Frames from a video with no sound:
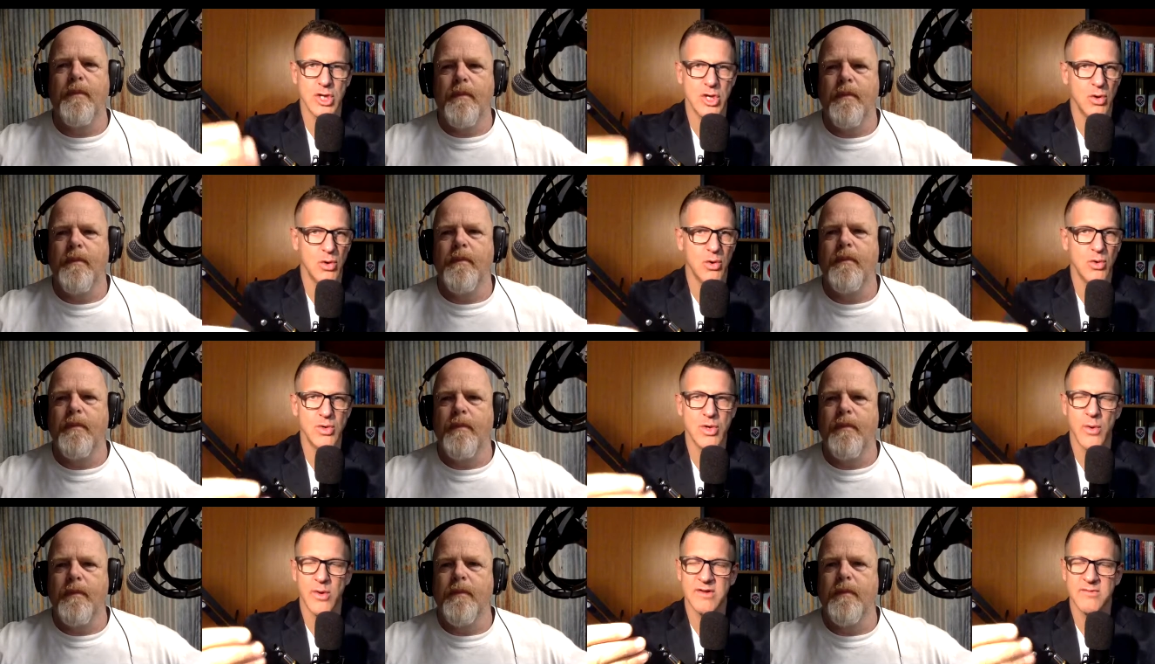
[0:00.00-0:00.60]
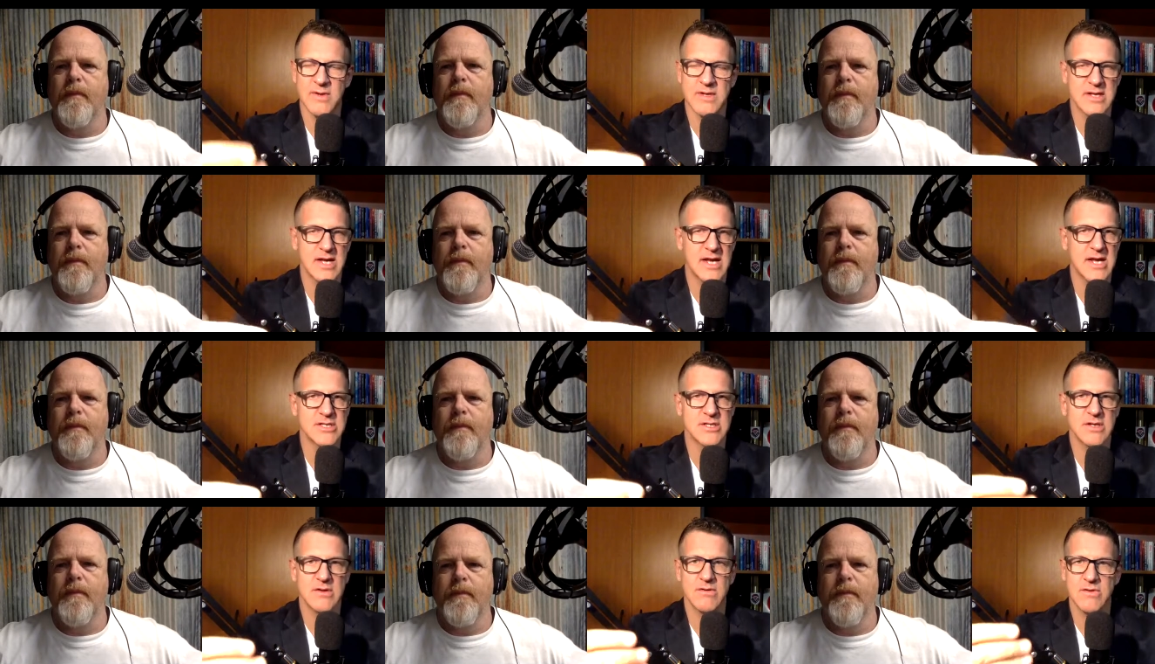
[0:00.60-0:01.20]
Speaker 1: you, no
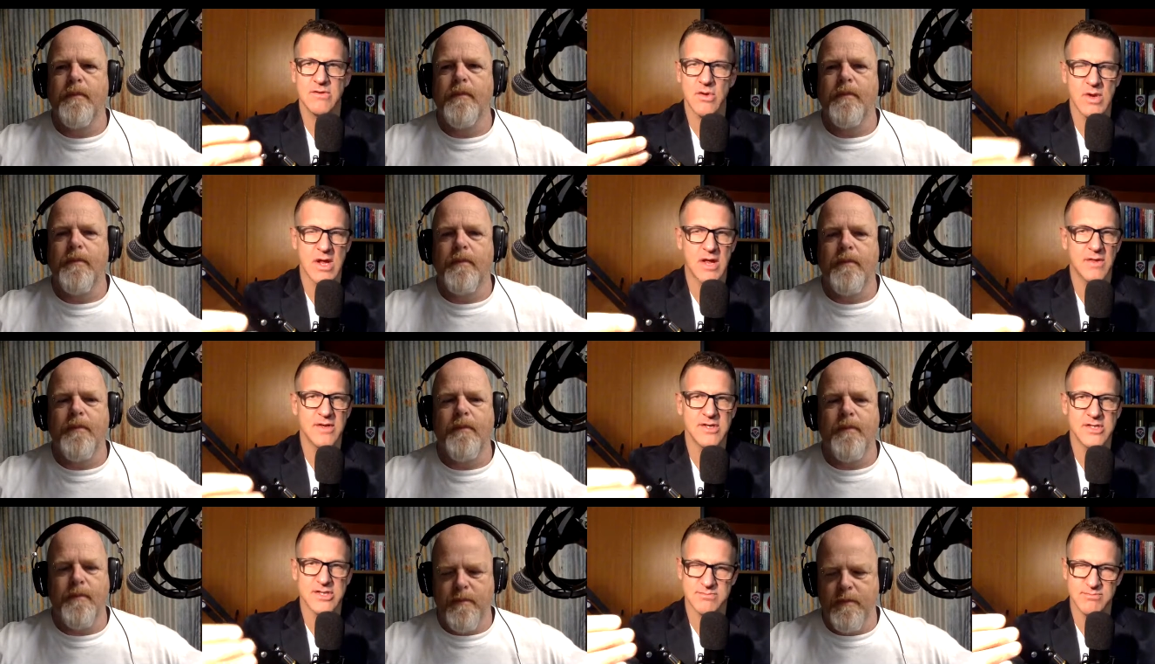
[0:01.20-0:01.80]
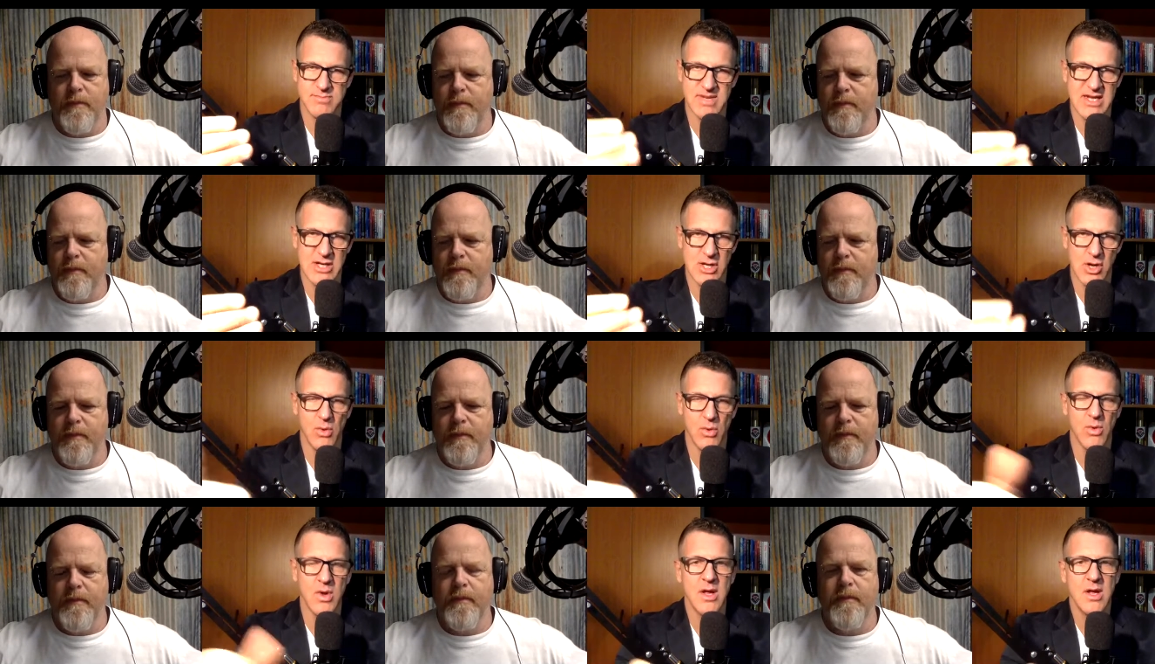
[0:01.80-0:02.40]
expectations, no nothing, just be
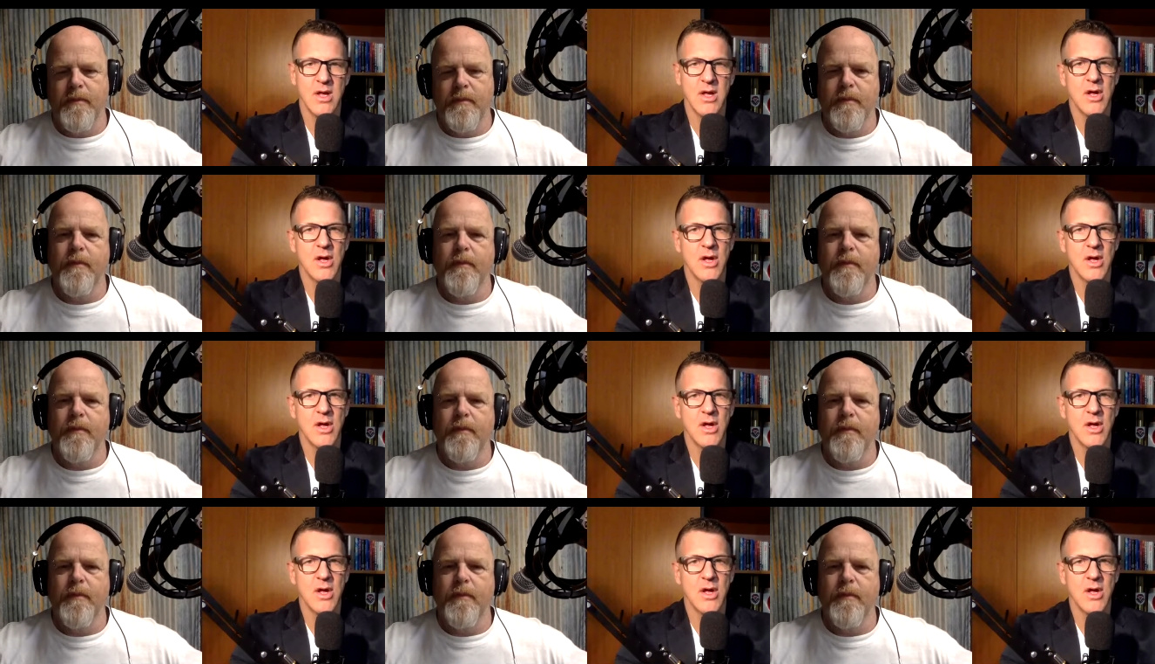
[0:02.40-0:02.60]
you.